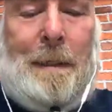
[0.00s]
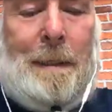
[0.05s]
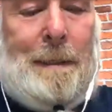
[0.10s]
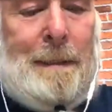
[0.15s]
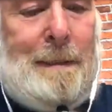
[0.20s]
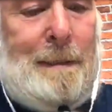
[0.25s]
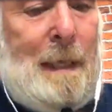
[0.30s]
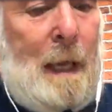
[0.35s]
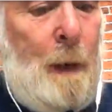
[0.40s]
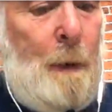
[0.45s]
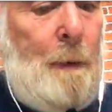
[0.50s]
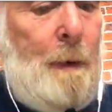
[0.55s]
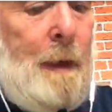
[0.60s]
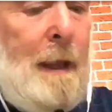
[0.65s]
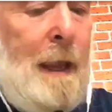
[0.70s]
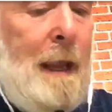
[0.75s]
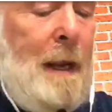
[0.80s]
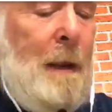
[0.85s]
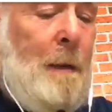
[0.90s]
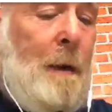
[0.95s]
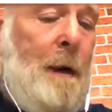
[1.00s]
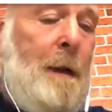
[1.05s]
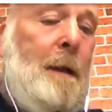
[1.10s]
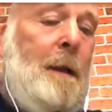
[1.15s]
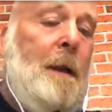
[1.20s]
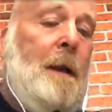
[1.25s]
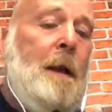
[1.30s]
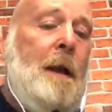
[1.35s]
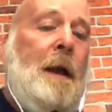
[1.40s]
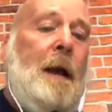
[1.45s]
So anyway,
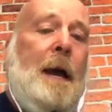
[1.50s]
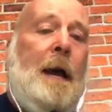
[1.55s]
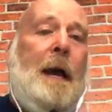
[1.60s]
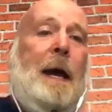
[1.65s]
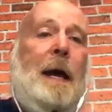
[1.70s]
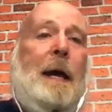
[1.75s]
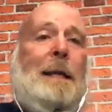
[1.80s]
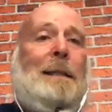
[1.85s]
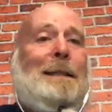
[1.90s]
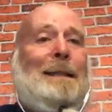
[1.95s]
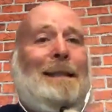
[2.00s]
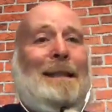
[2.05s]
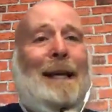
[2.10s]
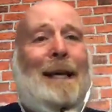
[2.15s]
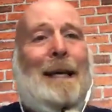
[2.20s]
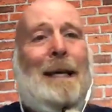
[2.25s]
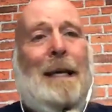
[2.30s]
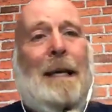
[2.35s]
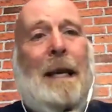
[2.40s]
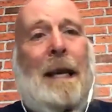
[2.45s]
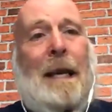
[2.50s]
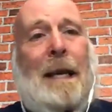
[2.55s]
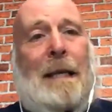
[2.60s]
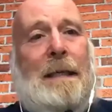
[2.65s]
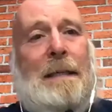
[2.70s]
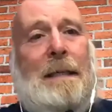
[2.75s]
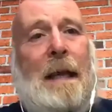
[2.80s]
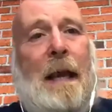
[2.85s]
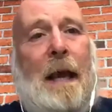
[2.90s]
today is